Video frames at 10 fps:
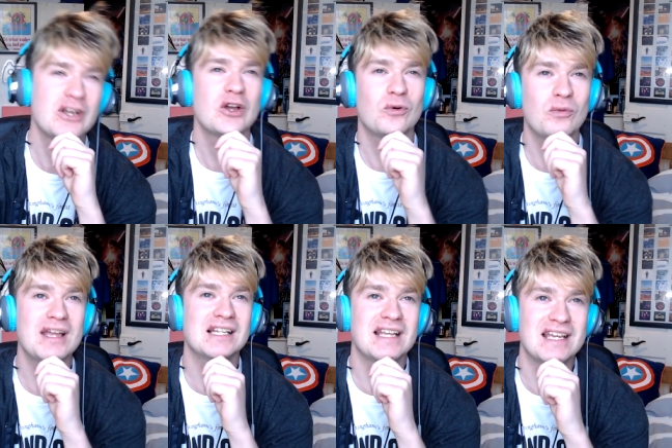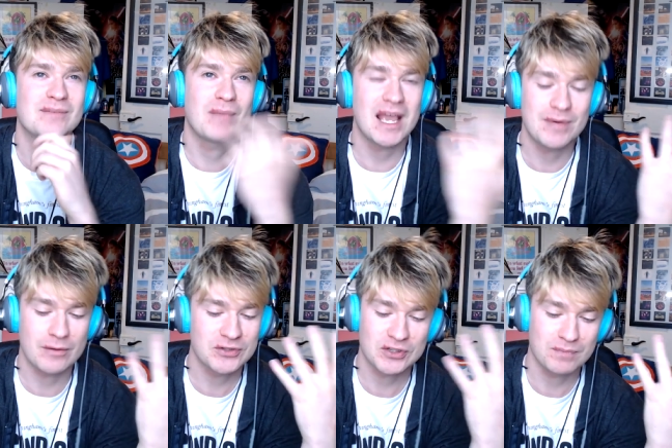maybe it
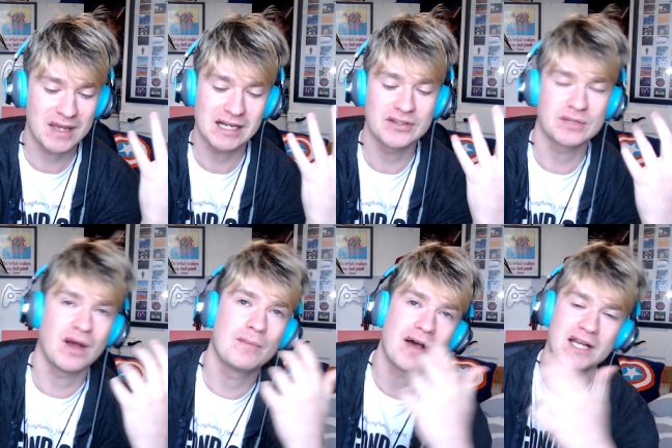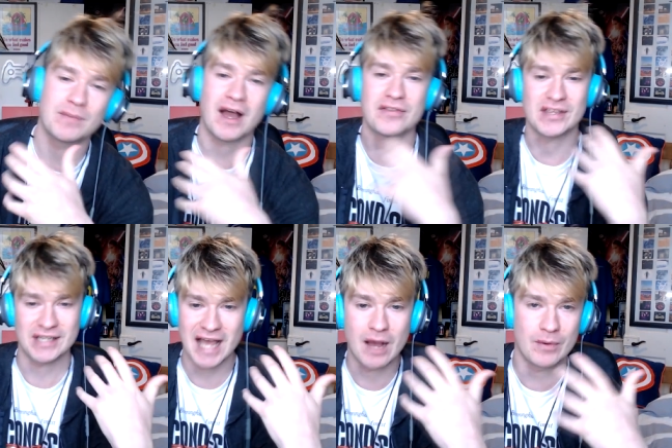was just me losing my mind, but I think
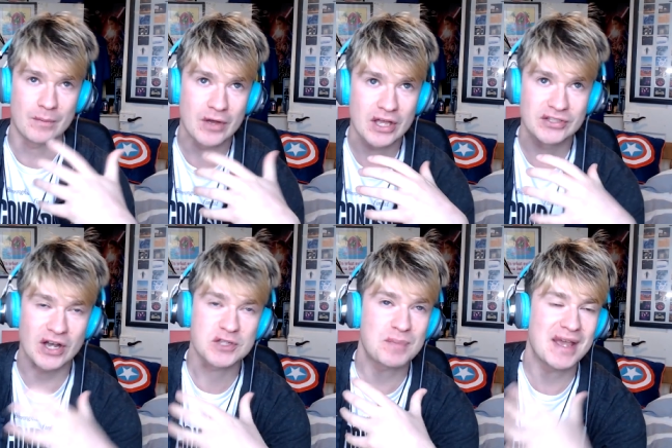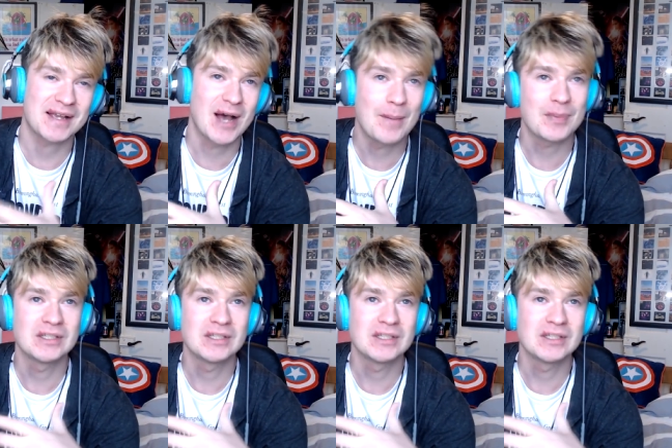the album does pick up